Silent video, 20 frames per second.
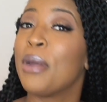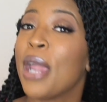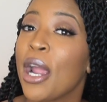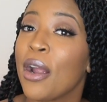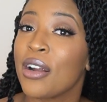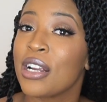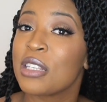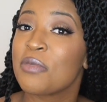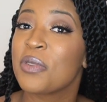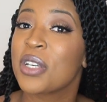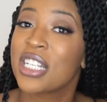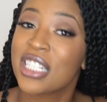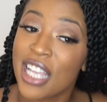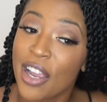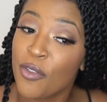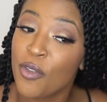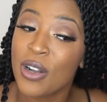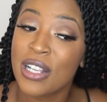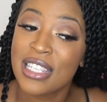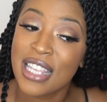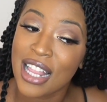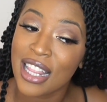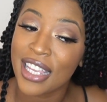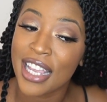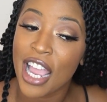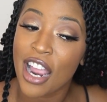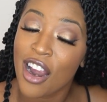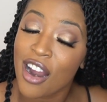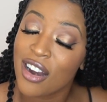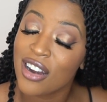embarrassed because everyone's
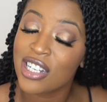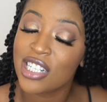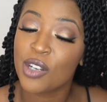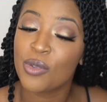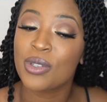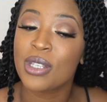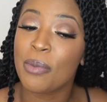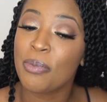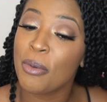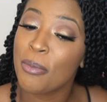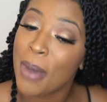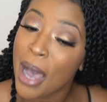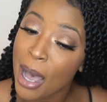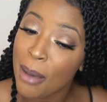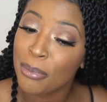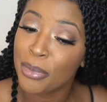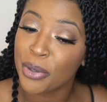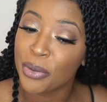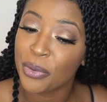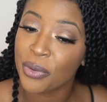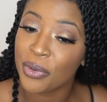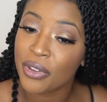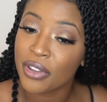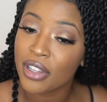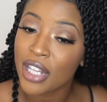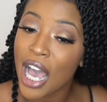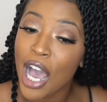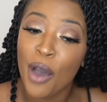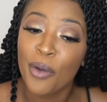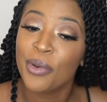yelling at her. She was up in my booth.
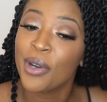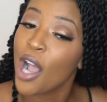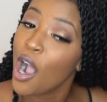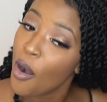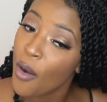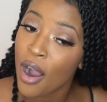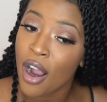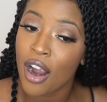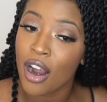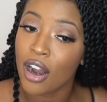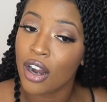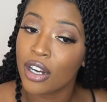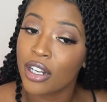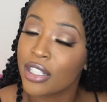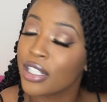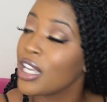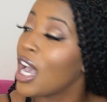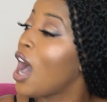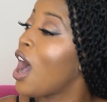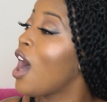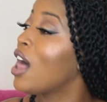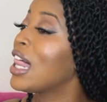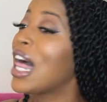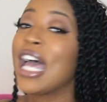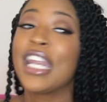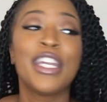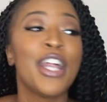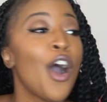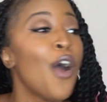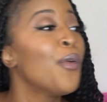I don't know her. Y'all,
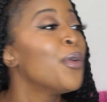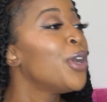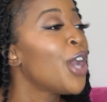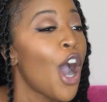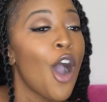I don't